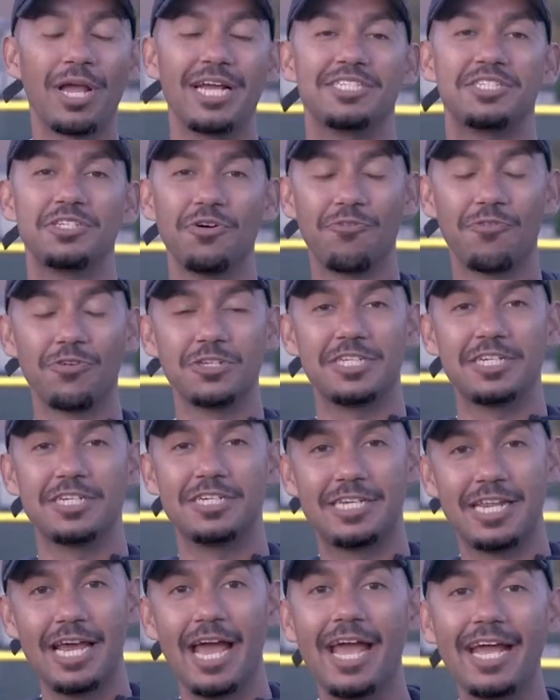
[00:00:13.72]
so for
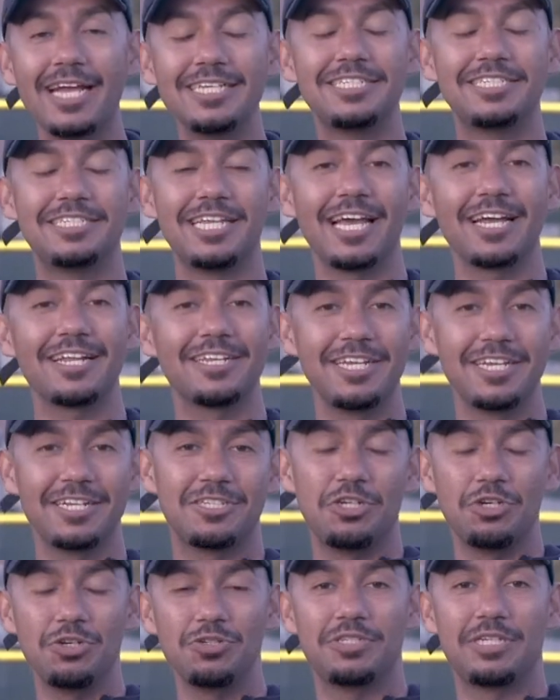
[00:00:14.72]
today's Technique
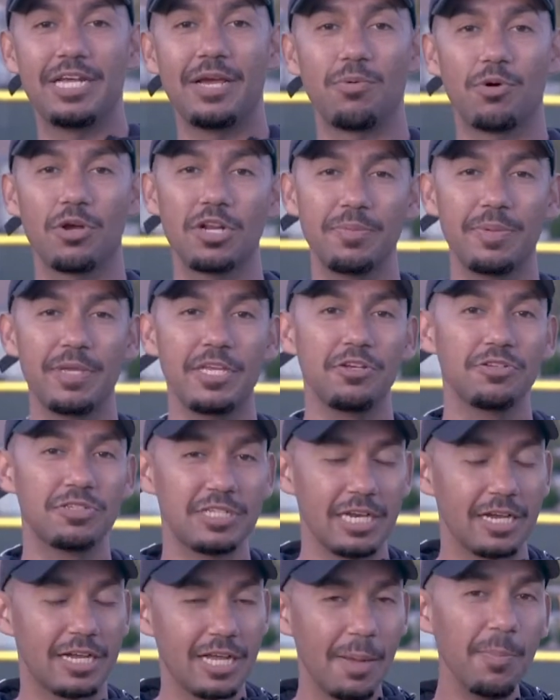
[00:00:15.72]
Tuesday, we're gonna be
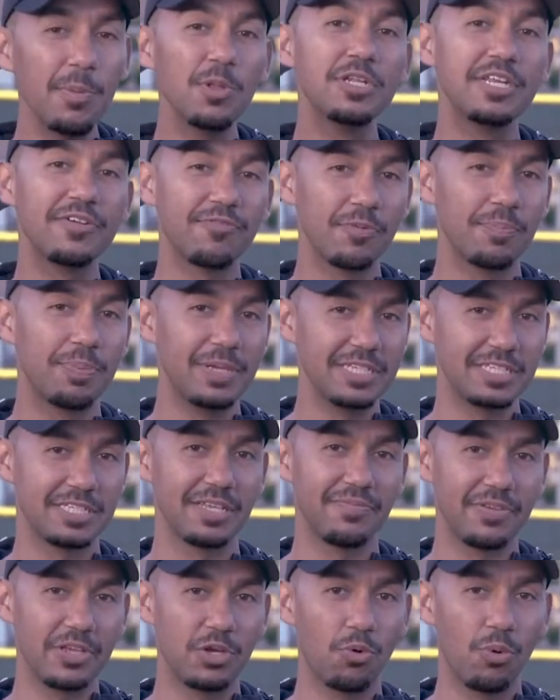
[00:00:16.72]
using a couple of different pieces
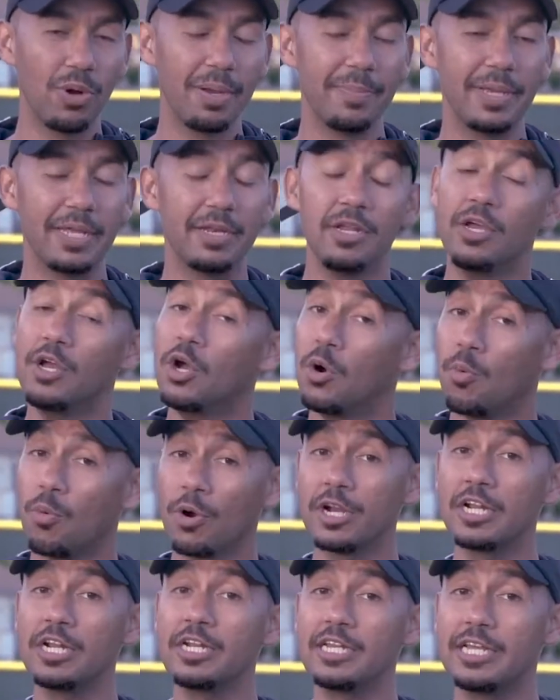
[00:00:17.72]
of equipment. We're
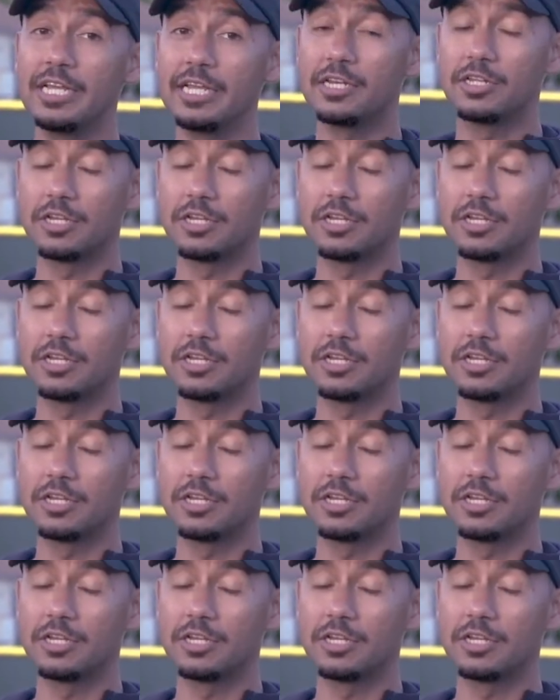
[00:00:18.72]
gonna need